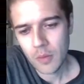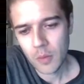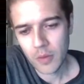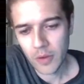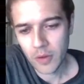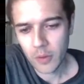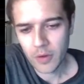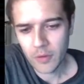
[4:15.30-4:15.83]
With
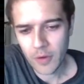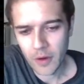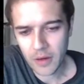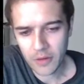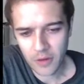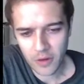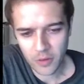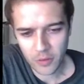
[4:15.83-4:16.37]
increased
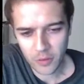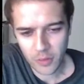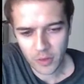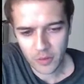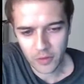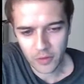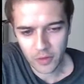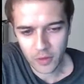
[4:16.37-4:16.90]
vaccination
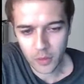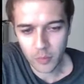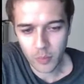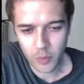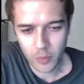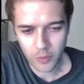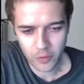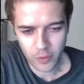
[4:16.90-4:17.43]
rates and continued
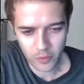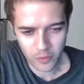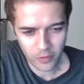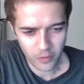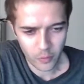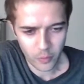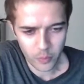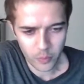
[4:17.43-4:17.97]
boosters,
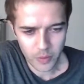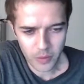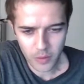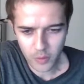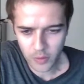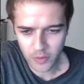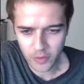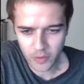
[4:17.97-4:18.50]
it will be
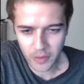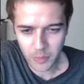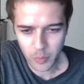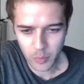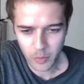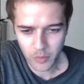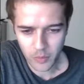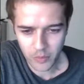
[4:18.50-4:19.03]
increasingly
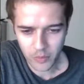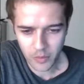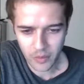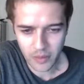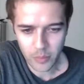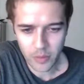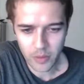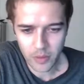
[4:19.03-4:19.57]
important to understand
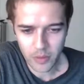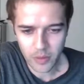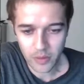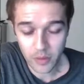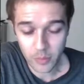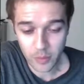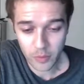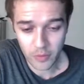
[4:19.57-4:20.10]

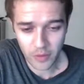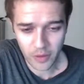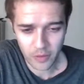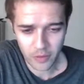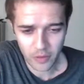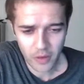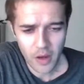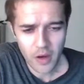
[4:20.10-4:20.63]
the immune
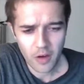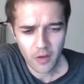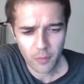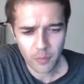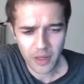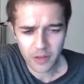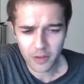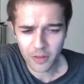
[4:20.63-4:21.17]
status of
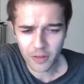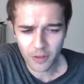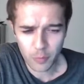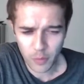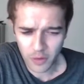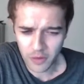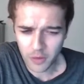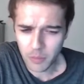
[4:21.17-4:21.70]
patients
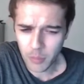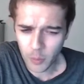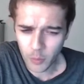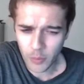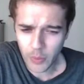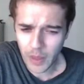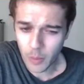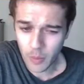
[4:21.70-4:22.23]
expressing
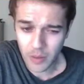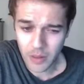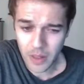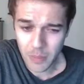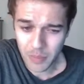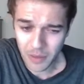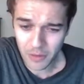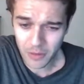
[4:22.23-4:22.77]
both
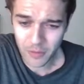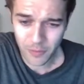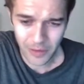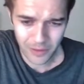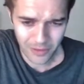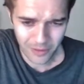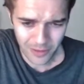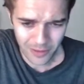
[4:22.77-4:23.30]
mRNA-based
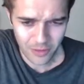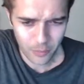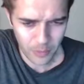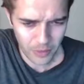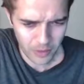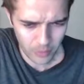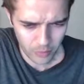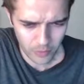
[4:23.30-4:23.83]
vaccine
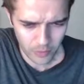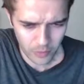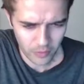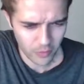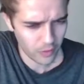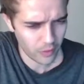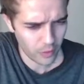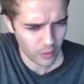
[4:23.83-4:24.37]
spike
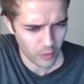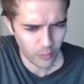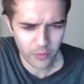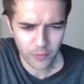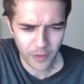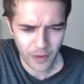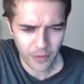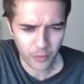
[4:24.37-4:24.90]
proteins concurrent
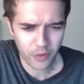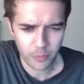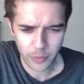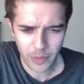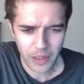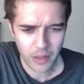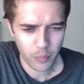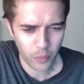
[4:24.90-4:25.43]
with viral
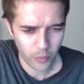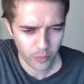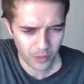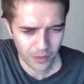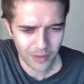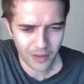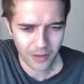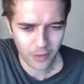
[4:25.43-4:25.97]
spike
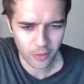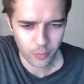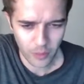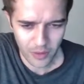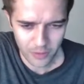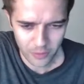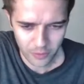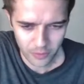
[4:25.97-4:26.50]
protein
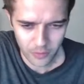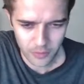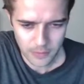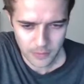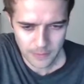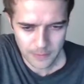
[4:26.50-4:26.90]
expression.